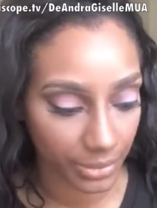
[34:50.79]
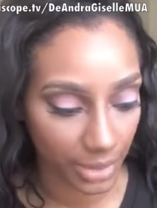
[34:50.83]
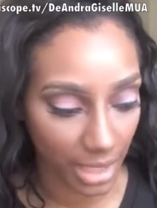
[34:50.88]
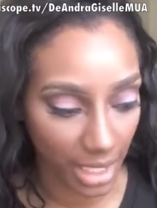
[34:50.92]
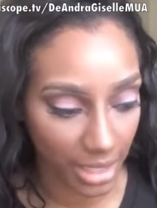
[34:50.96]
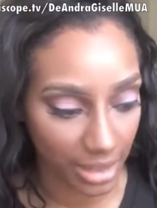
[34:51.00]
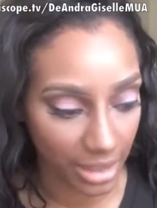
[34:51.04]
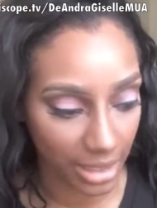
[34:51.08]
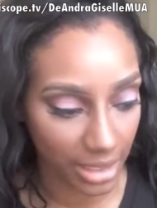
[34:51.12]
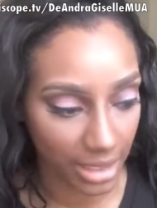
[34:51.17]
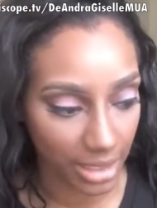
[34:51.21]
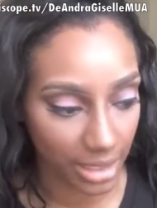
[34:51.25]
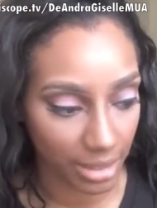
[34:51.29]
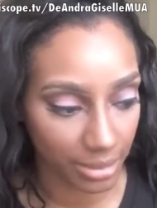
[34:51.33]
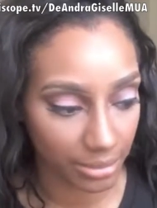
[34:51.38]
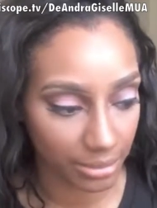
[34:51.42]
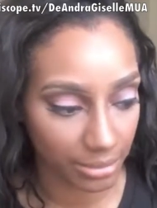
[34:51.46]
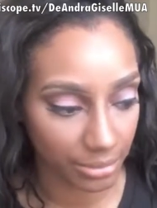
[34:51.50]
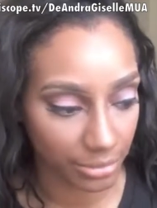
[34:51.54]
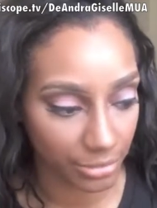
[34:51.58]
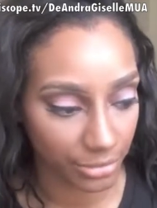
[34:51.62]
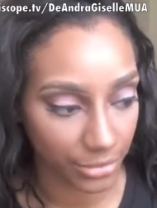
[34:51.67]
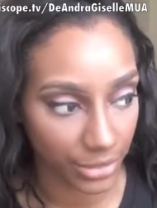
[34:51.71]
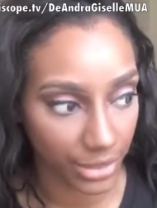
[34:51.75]
I think
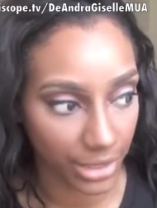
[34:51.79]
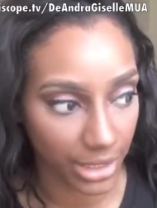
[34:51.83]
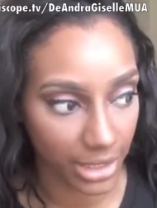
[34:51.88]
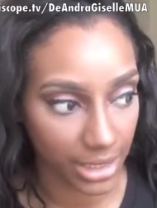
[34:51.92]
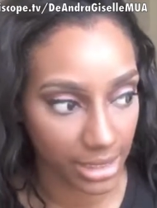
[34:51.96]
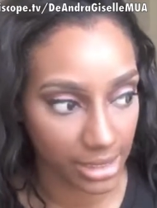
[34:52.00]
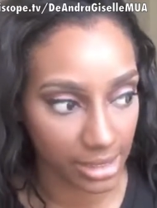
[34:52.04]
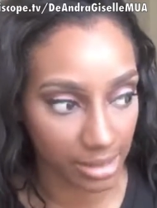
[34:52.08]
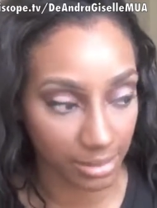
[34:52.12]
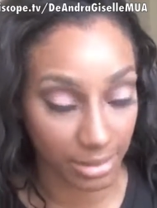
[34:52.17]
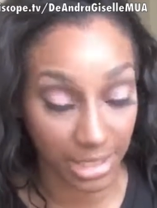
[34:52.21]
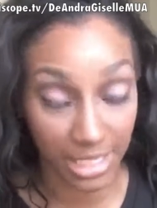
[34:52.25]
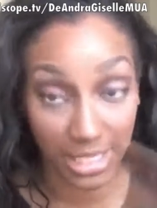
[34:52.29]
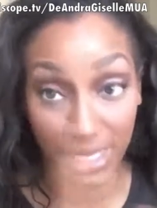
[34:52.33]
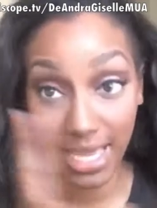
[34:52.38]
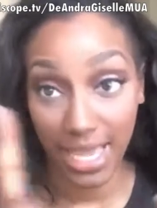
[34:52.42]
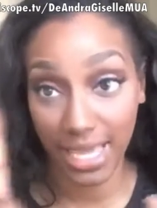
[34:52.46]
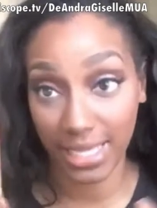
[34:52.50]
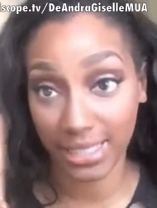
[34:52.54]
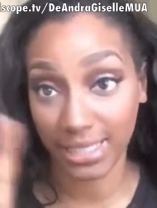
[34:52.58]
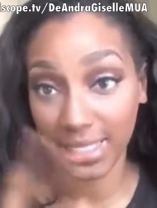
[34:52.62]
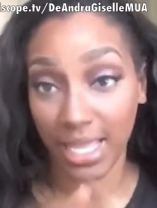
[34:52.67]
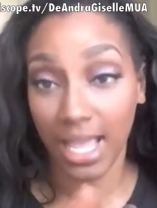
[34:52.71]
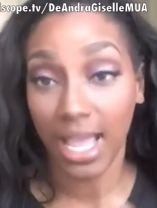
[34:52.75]
I'm forgetting something.
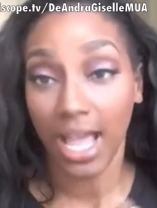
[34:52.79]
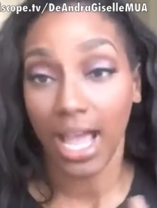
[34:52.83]
Yes,